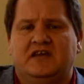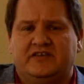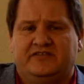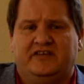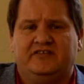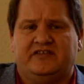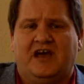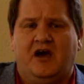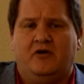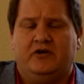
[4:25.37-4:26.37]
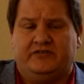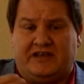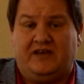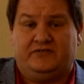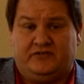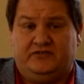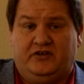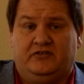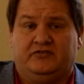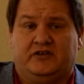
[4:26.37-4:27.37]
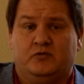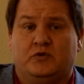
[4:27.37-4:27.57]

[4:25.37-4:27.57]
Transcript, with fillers: six hours after the dose in